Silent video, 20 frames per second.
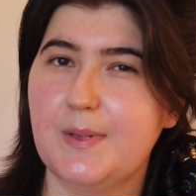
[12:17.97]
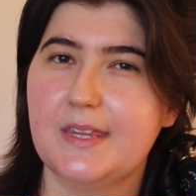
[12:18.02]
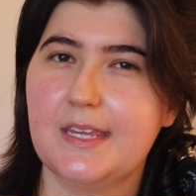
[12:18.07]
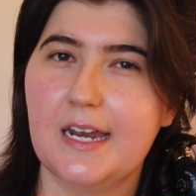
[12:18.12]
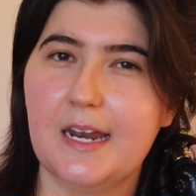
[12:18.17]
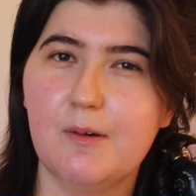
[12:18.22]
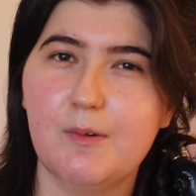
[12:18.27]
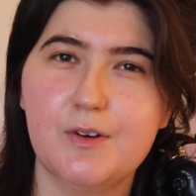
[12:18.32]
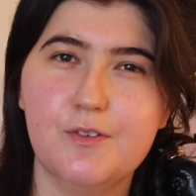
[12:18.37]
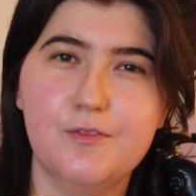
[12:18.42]
But
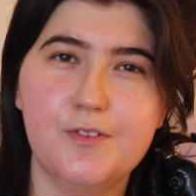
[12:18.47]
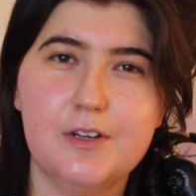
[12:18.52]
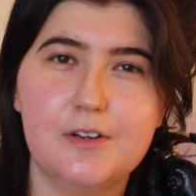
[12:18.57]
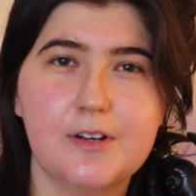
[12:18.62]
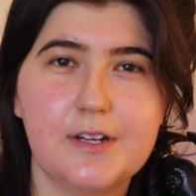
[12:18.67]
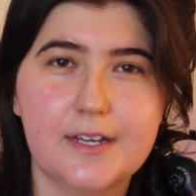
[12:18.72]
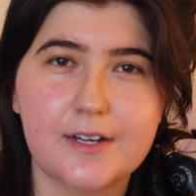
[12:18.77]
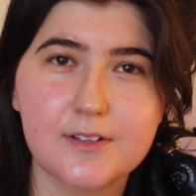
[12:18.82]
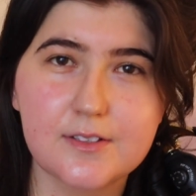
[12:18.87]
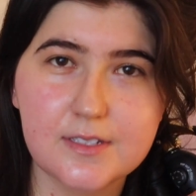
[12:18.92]
then I would feel
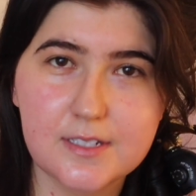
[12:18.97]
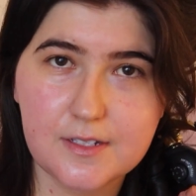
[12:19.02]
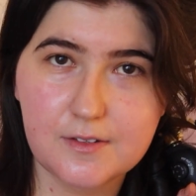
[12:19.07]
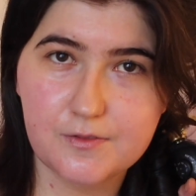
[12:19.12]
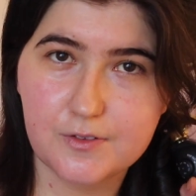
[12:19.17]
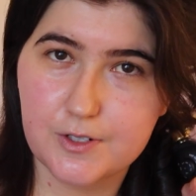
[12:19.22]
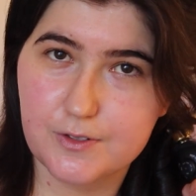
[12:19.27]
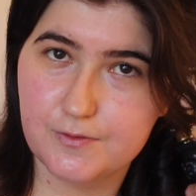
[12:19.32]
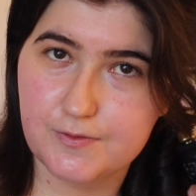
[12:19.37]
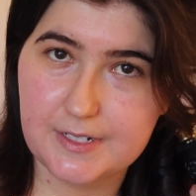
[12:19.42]
guilty
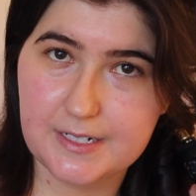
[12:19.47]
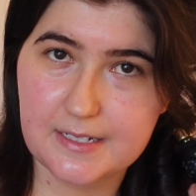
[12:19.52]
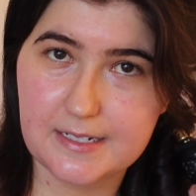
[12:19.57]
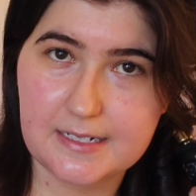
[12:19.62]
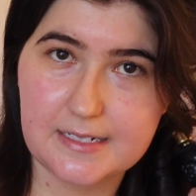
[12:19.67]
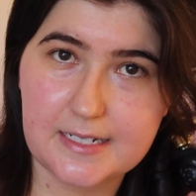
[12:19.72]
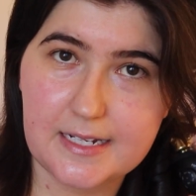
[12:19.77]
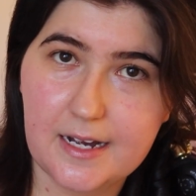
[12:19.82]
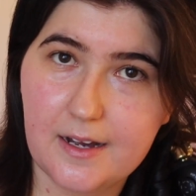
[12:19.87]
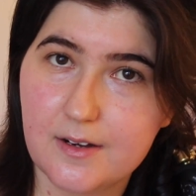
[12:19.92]
for
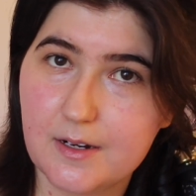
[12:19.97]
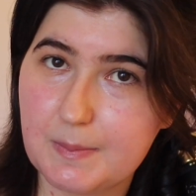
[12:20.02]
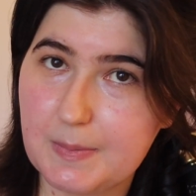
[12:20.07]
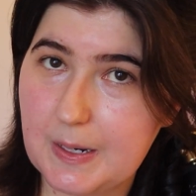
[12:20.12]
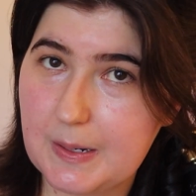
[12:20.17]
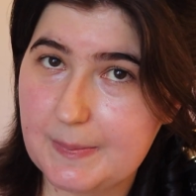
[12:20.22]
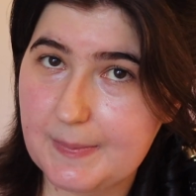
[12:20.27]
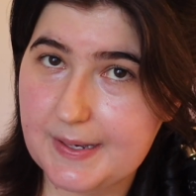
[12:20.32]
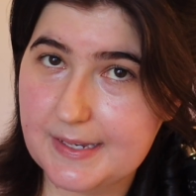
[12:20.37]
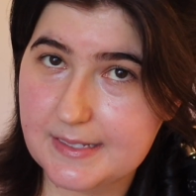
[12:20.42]
feeling down
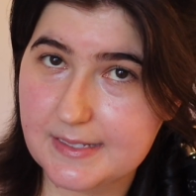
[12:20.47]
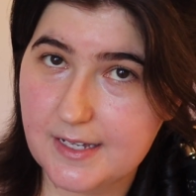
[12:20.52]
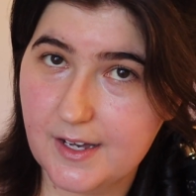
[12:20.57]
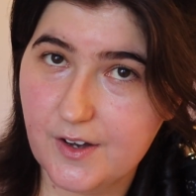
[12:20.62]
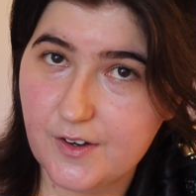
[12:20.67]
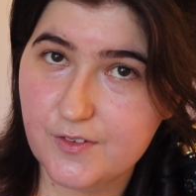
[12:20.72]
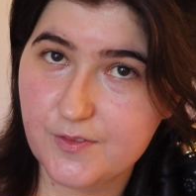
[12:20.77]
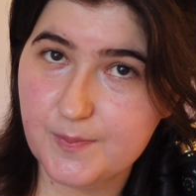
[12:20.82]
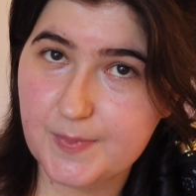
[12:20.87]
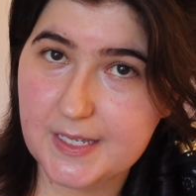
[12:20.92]
about
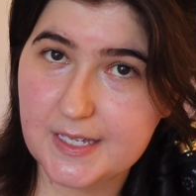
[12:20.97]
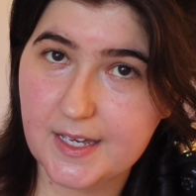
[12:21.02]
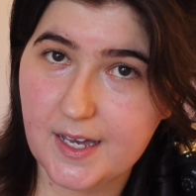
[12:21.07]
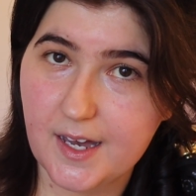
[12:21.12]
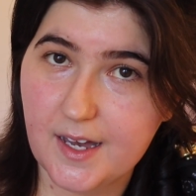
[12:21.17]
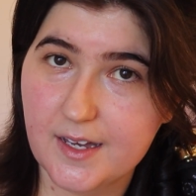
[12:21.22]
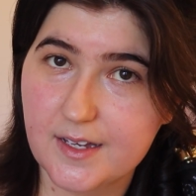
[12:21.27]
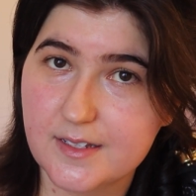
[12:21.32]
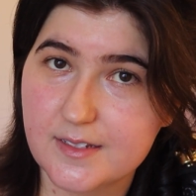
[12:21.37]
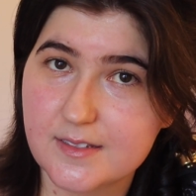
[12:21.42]
myself
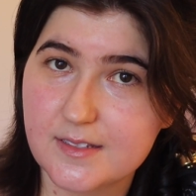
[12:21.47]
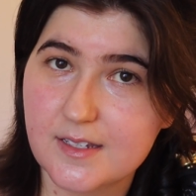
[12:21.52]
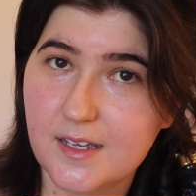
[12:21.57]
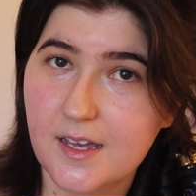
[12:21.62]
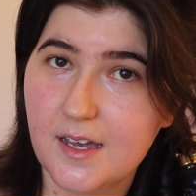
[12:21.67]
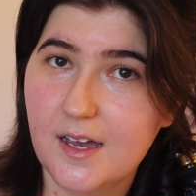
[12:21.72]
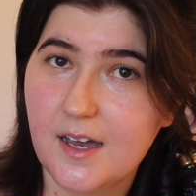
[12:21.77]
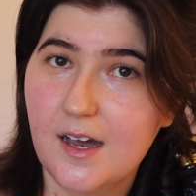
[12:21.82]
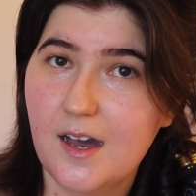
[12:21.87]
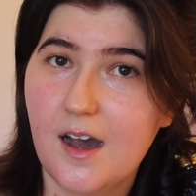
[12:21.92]
because
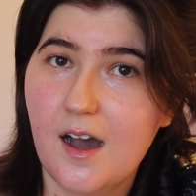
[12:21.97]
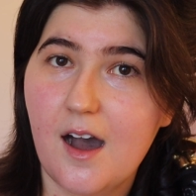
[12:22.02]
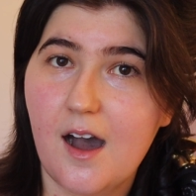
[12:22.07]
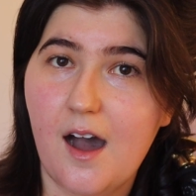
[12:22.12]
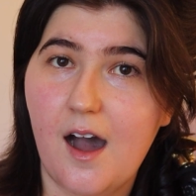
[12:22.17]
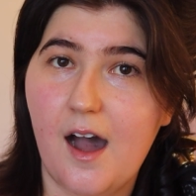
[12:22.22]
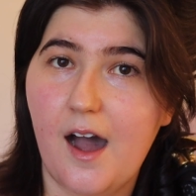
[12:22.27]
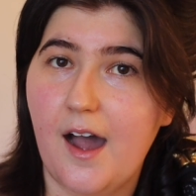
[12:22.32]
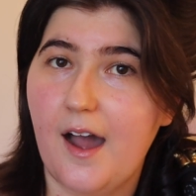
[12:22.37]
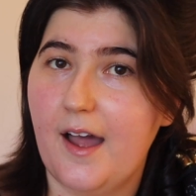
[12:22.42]

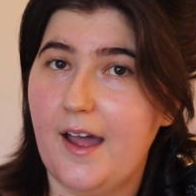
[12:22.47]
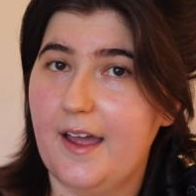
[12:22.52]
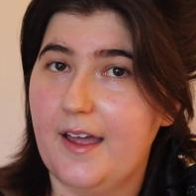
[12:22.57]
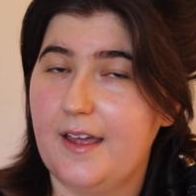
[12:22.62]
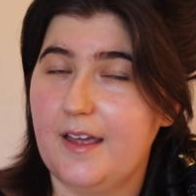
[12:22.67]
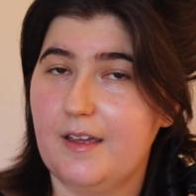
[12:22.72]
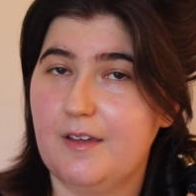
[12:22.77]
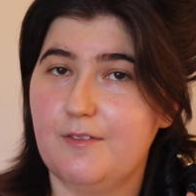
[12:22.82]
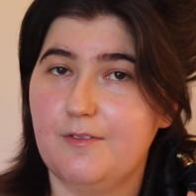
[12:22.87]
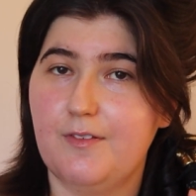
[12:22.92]

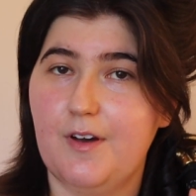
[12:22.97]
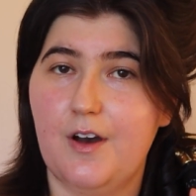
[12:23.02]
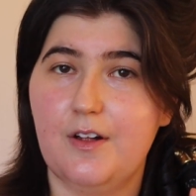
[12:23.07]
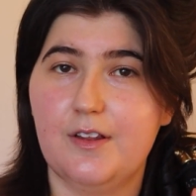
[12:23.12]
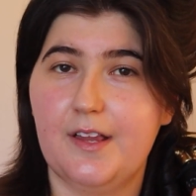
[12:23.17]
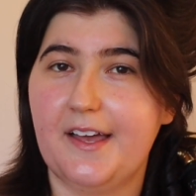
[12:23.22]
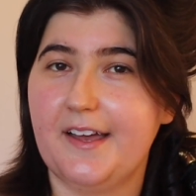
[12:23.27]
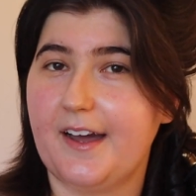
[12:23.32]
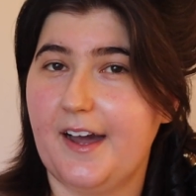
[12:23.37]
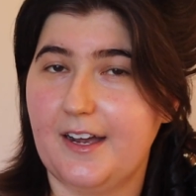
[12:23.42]
I
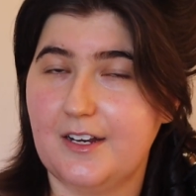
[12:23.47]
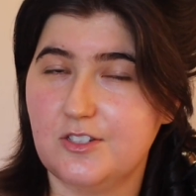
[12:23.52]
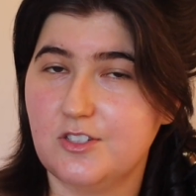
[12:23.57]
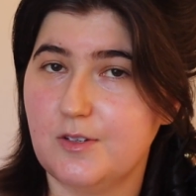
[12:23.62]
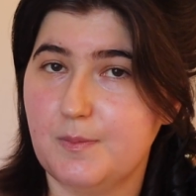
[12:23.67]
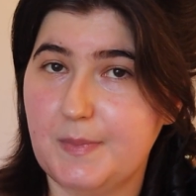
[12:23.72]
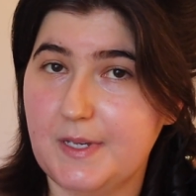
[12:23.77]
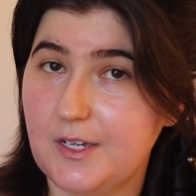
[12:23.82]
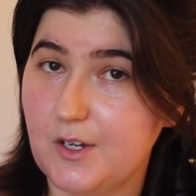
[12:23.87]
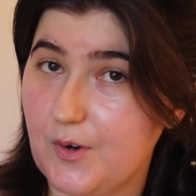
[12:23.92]
felt like I
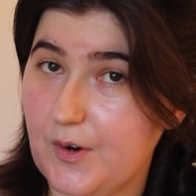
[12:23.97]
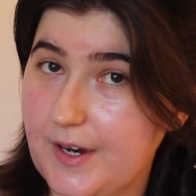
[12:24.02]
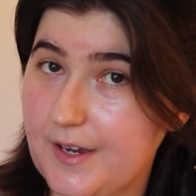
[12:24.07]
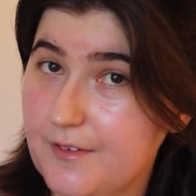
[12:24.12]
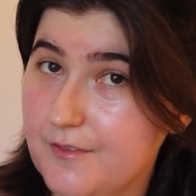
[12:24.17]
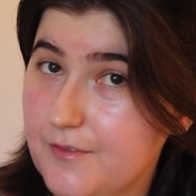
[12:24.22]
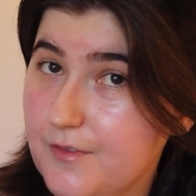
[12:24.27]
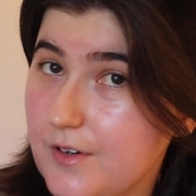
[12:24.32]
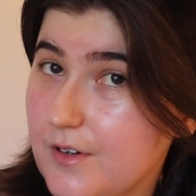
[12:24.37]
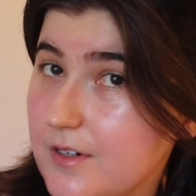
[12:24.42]
should be
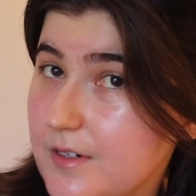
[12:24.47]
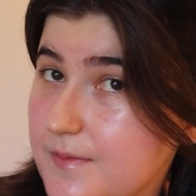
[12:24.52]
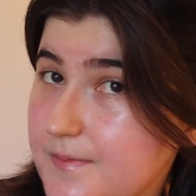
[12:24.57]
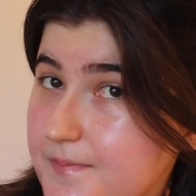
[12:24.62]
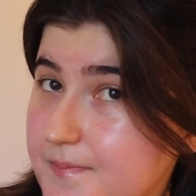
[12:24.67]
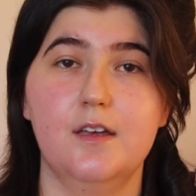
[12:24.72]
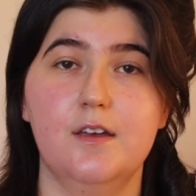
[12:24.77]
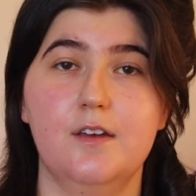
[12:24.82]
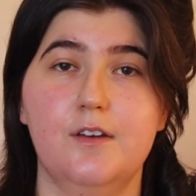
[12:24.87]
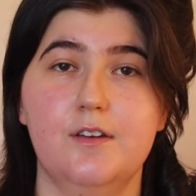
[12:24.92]
grateful
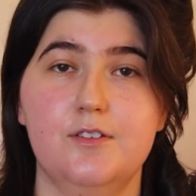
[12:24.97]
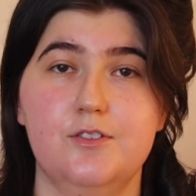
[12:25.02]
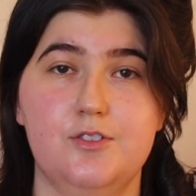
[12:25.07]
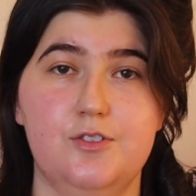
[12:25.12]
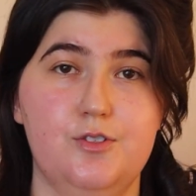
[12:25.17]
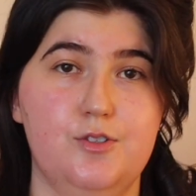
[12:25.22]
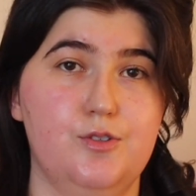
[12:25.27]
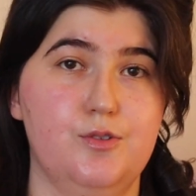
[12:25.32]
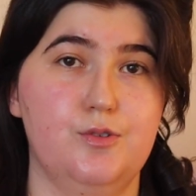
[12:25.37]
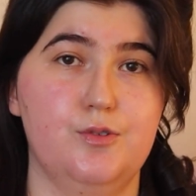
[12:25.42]

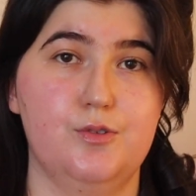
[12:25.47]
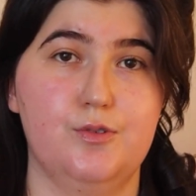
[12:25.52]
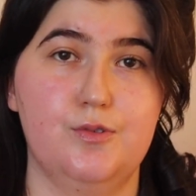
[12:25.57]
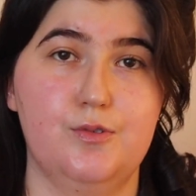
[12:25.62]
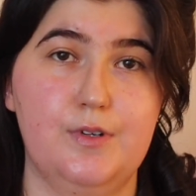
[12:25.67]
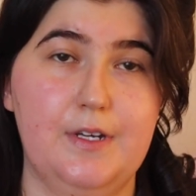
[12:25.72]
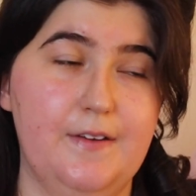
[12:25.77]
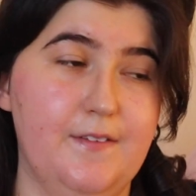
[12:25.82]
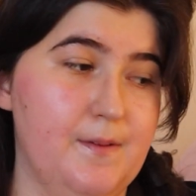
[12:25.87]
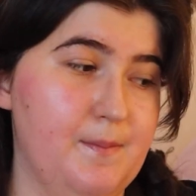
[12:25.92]

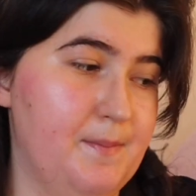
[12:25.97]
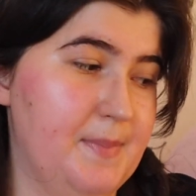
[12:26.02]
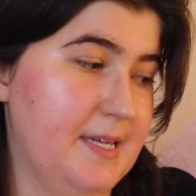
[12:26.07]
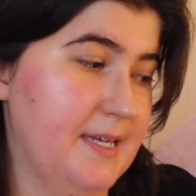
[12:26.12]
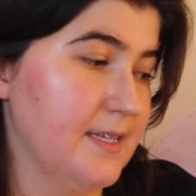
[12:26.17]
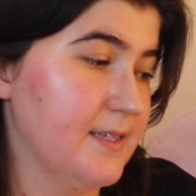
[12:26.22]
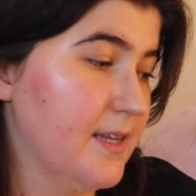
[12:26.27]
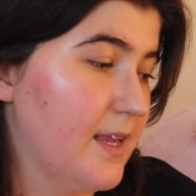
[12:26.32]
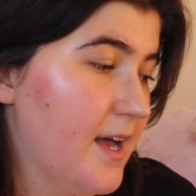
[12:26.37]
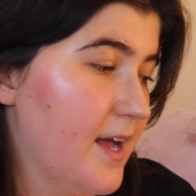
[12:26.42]
to even be
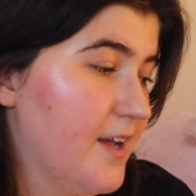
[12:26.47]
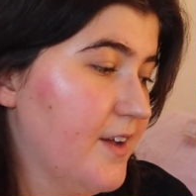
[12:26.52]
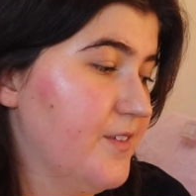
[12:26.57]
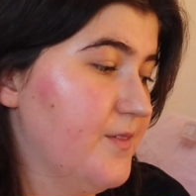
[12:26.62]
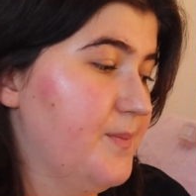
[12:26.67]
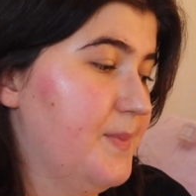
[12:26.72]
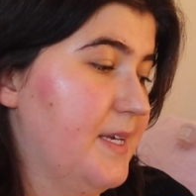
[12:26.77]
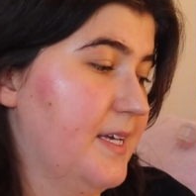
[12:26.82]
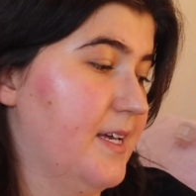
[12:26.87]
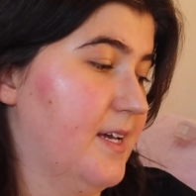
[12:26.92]

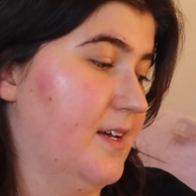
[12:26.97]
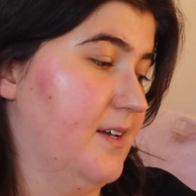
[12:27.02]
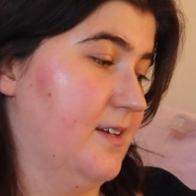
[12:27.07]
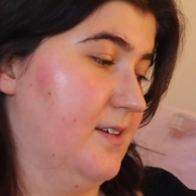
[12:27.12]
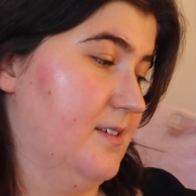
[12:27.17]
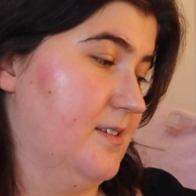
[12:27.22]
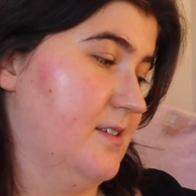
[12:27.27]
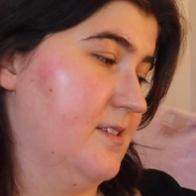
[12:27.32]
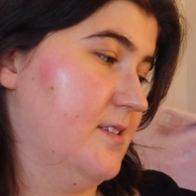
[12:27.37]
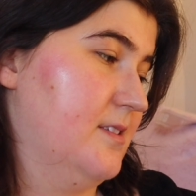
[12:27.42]
alive,
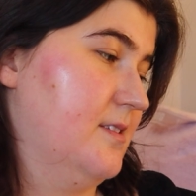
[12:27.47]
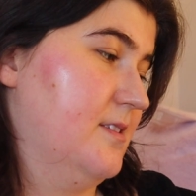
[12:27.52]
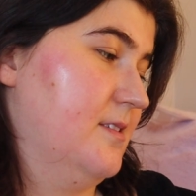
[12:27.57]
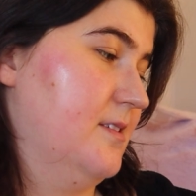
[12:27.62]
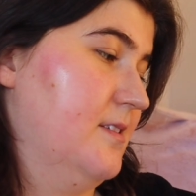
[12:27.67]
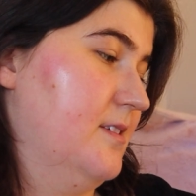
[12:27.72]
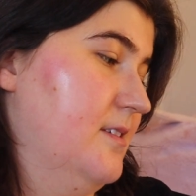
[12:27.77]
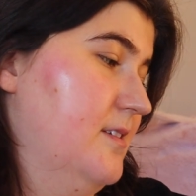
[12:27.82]
because